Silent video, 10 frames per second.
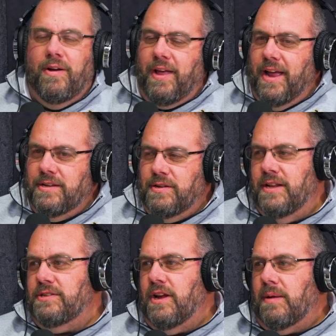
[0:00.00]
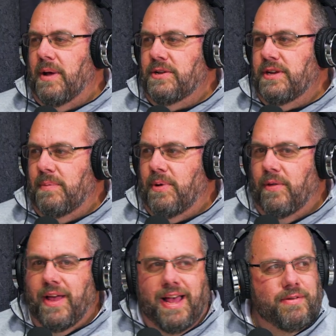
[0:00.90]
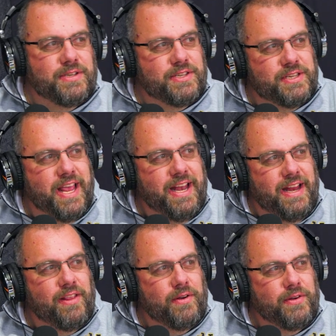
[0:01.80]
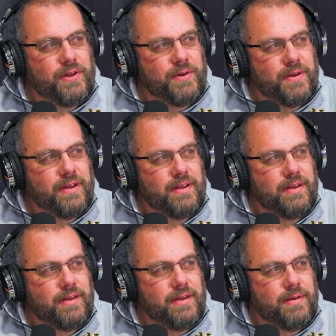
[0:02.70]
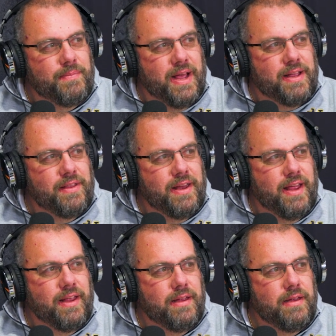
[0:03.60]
okay, so let's talk about Jake Paul. That guy was a skinny little dude back in the day.